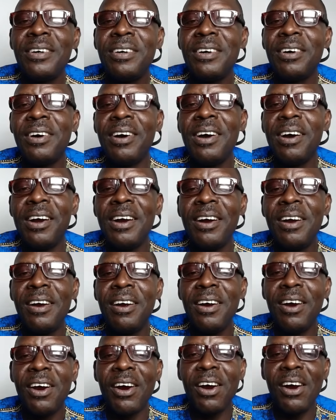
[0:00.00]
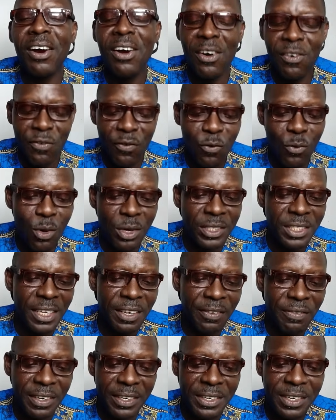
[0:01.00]
of what a
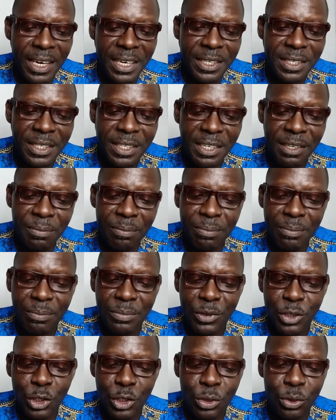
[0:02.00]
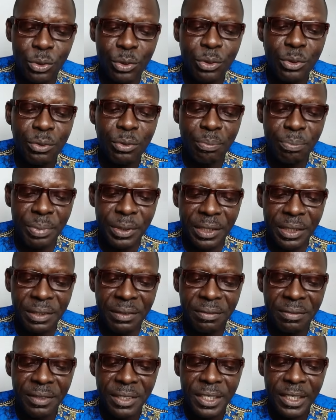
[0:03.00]
federalism should be.
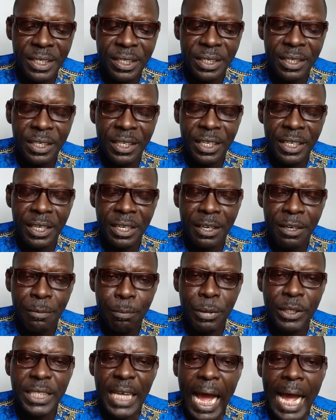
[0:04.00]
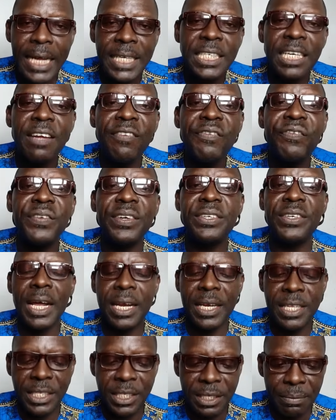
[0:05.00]
But ideal
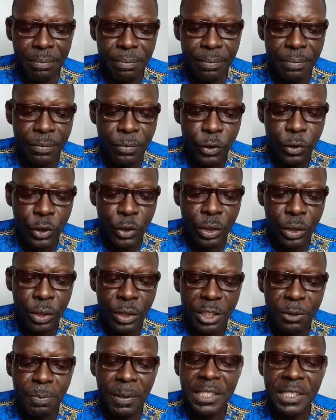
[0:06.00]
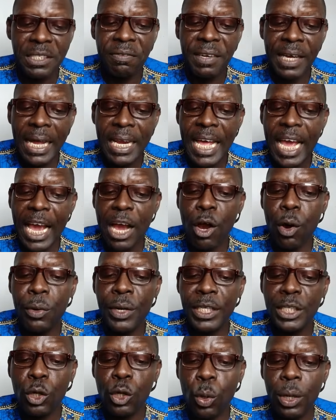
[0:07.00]
federalism specifically
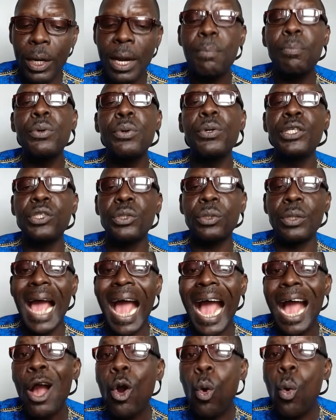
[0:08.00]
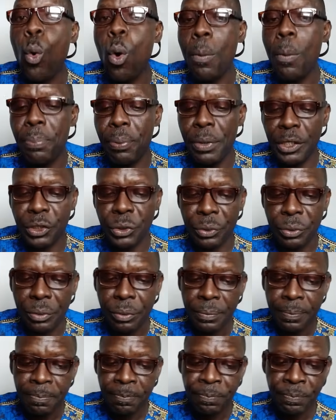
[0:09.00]
encourage collaboration and cooperation
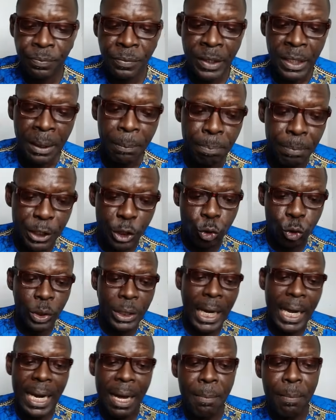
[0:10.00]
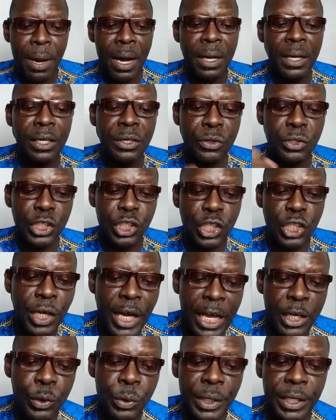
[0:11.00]
between and among regional
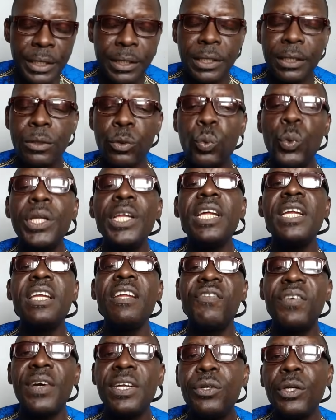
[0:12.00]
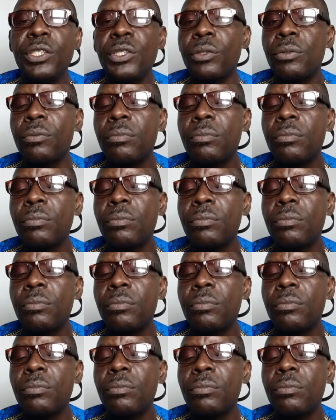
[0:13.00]
units within the federation.